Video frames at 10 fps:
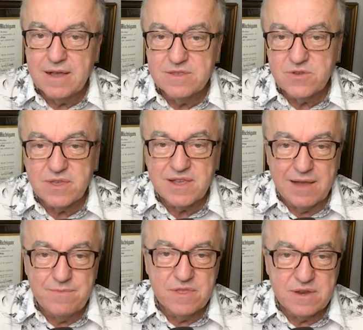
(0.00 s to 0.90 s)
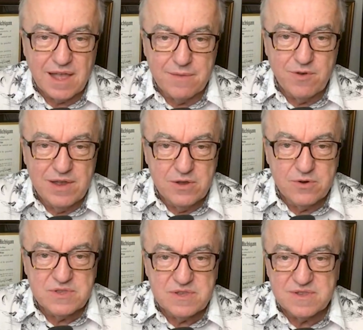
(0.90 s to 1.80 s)
So the copyright
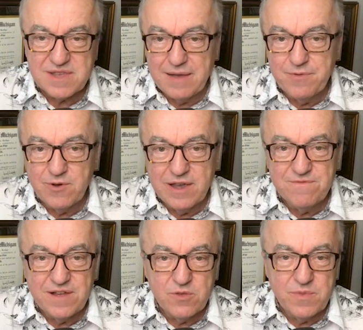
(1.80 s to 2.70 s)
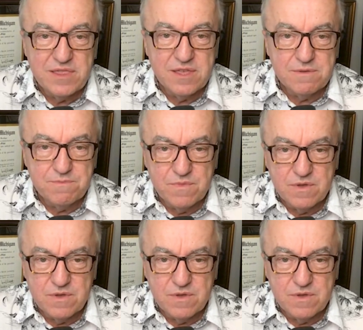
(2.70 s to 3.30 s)
notice is copyright followed by the